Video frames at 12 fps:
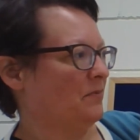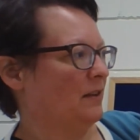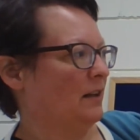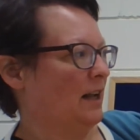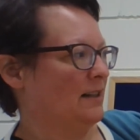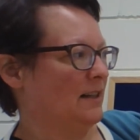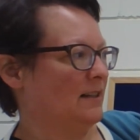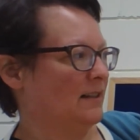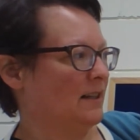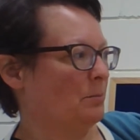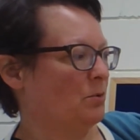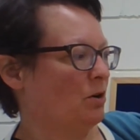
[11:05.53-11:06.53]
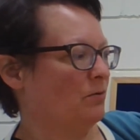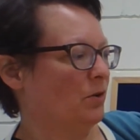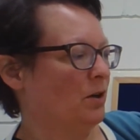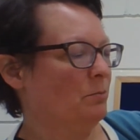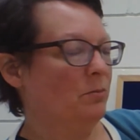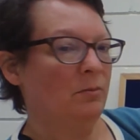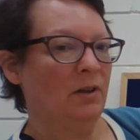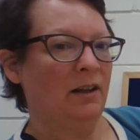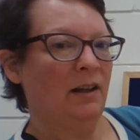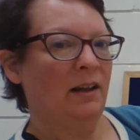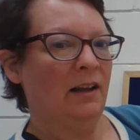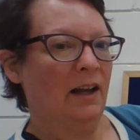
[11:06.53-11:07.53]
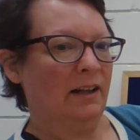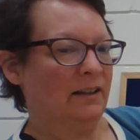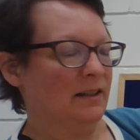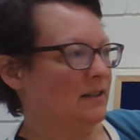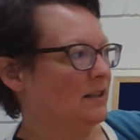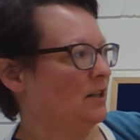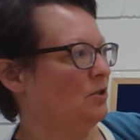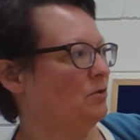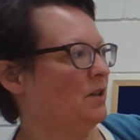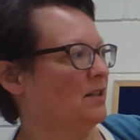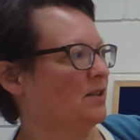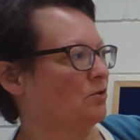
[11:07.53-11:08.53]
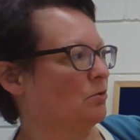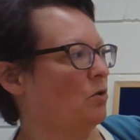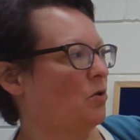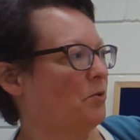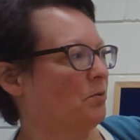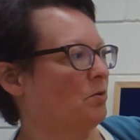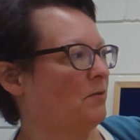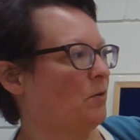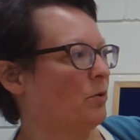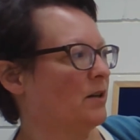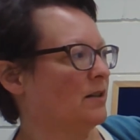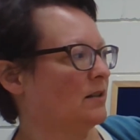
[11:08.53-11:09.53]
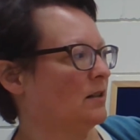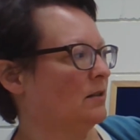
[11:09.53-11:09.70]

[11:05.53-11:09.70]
as he stepped over him and continued his stroll through the forest.